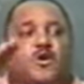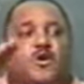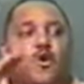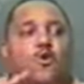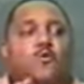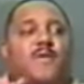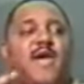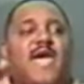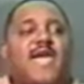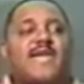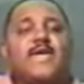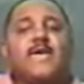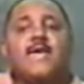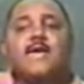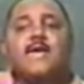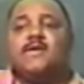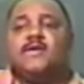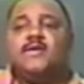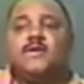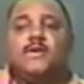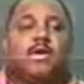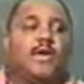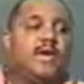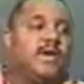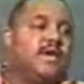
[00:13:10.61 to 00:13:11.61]
that go back
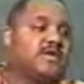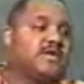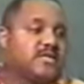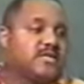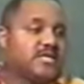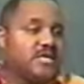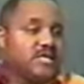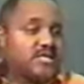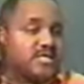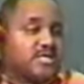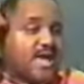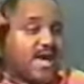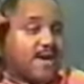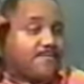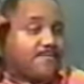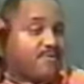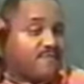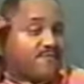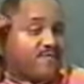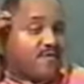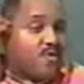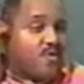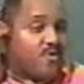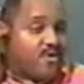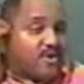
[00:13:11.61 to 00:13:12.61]
years and is not
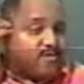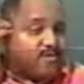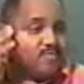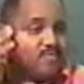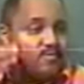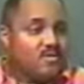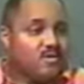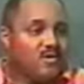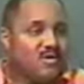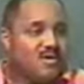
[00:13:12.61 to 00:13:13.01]
perverted.